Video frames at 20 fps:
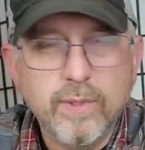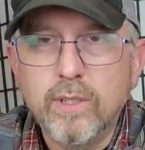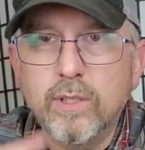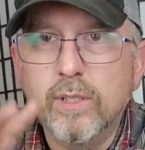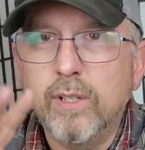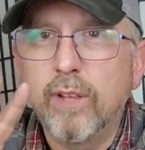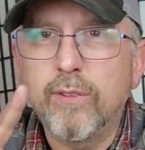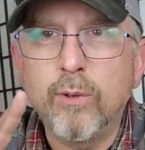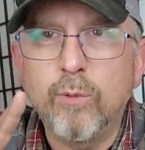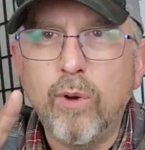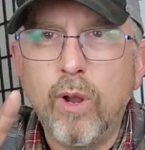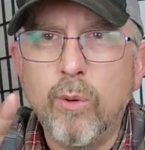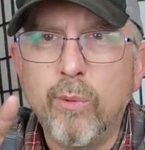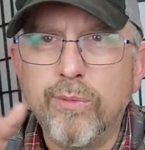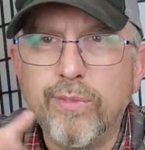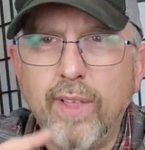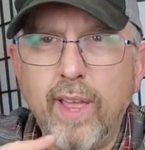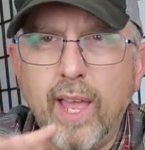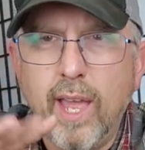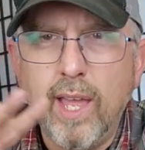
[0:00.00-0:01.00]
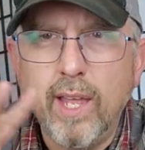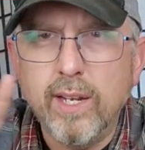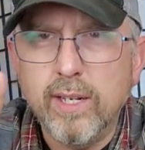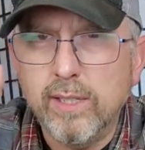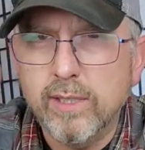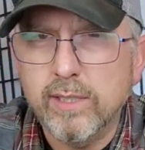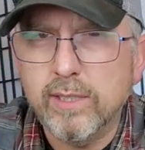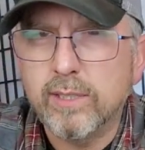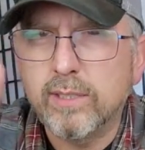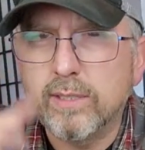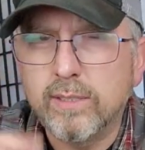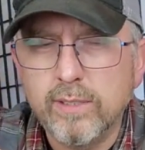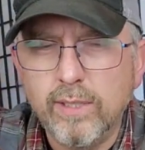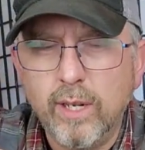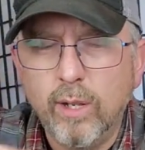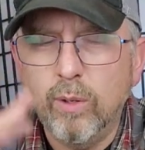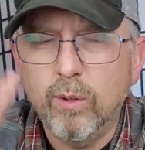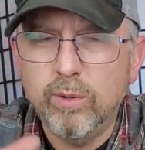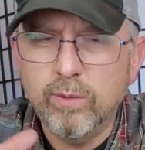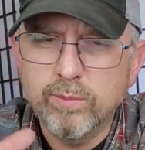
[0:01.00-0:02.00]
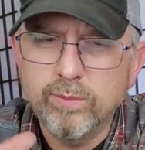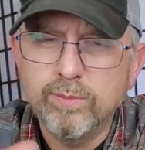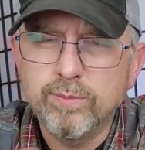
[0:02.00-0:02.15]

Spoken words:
Nothing wrong with that. Just, you know,